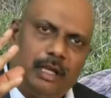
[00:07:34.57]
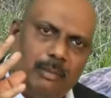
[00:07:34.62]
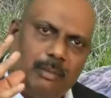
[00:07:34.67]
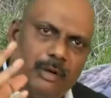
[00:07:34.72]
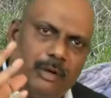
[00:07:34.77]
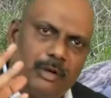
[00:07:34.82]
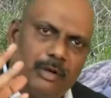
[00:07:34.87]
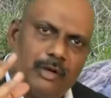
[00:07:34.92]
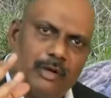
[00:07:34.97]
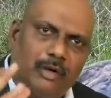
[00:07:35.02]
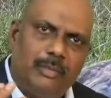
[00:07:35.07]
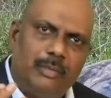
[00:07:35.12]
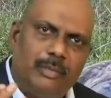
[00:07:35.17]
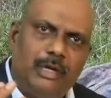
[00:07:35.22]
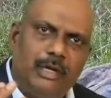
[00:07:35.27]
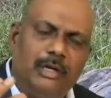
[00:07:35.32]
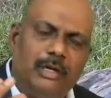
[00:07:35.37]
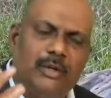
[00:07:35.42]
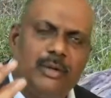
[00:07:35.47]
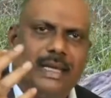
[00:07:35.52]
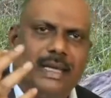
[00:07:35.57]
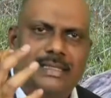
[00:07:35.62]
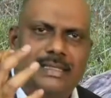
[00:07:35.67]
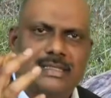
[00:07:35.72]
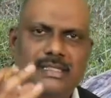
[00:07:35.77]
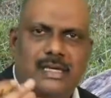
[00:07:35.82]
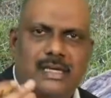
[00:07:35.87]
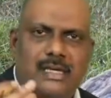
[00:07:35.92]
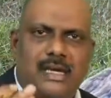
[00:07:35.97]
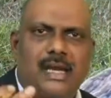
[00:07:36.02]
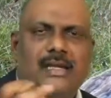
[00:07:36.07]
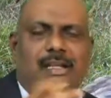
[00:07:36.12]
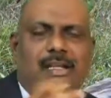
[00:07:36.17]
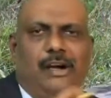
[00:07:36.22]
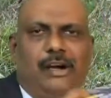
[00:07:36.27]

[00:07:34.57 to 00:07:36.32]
hemoglobin to extract